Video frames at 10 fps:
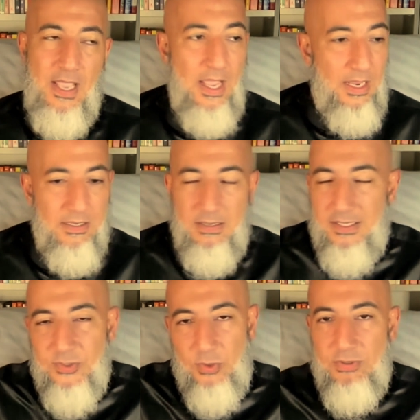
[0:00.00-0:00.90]
And
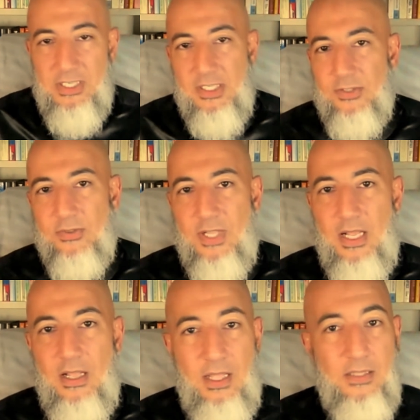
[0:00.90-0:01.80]
they surrendered to
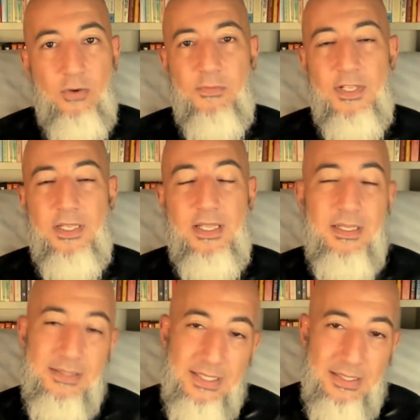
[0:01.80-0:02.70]
the qadr of
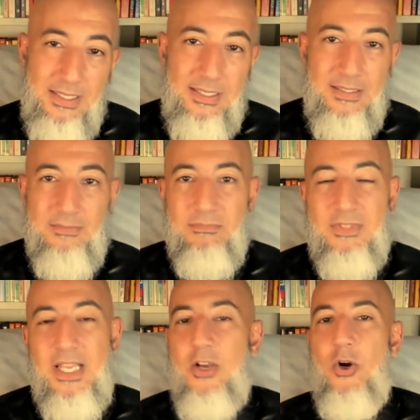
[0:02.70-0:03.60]
Allah, and then they
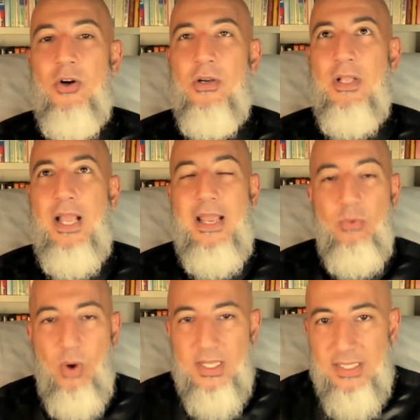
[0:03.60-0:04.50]
let go.
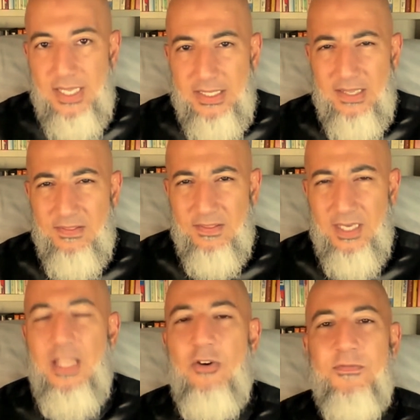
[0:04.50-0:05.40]
And one day, the
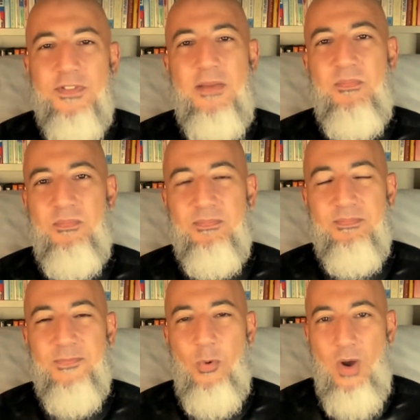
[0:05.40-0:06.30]
three of them,
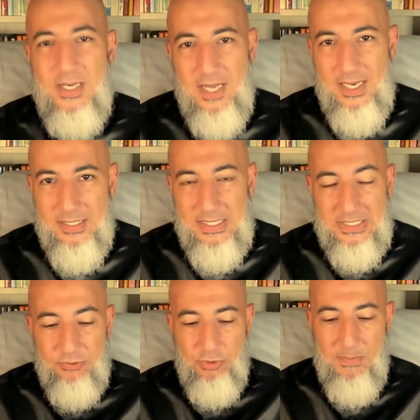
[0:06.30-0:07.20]
one night they
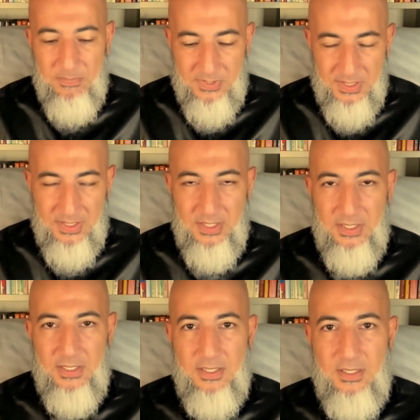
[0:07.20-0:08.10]
dreamt,
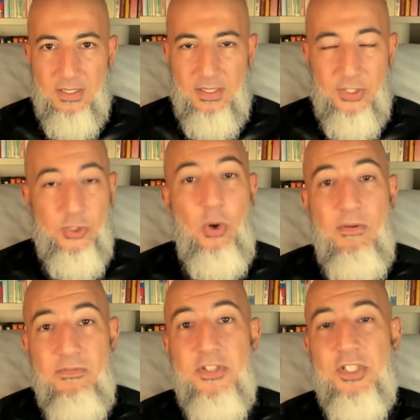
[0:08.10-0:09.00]
they
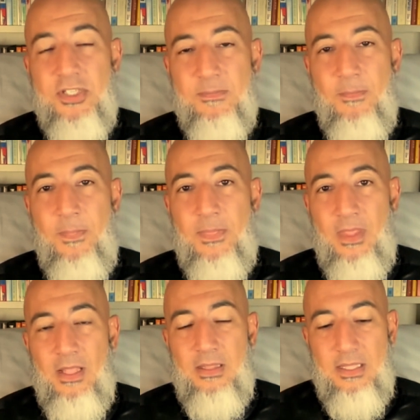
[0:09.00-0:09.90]
saw a vision
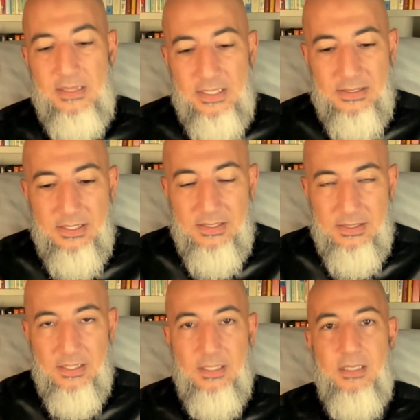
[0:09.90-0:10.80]
that their
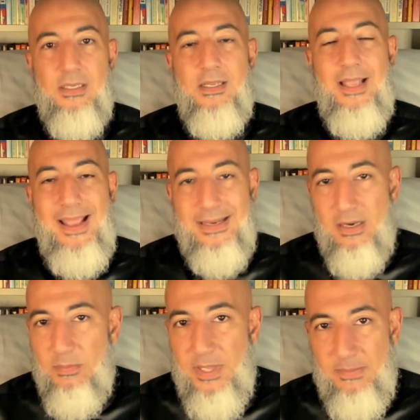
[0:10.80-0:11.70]
sister and
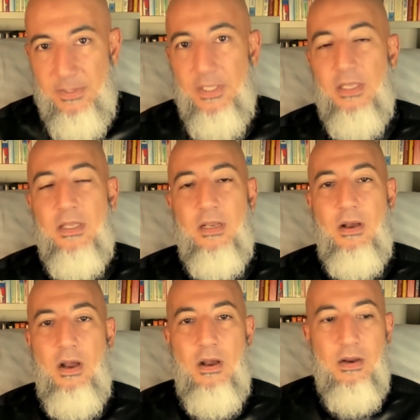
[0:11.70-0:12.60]
her baby
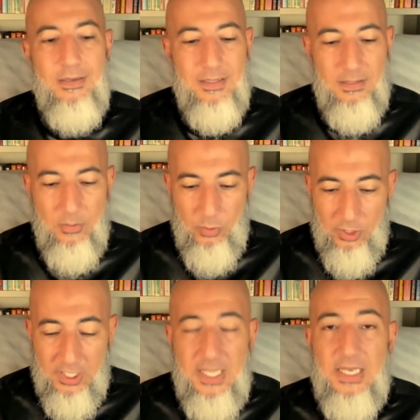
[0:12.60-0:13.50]

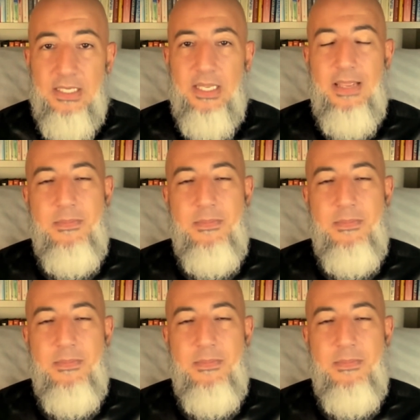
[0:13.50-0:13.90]
were killed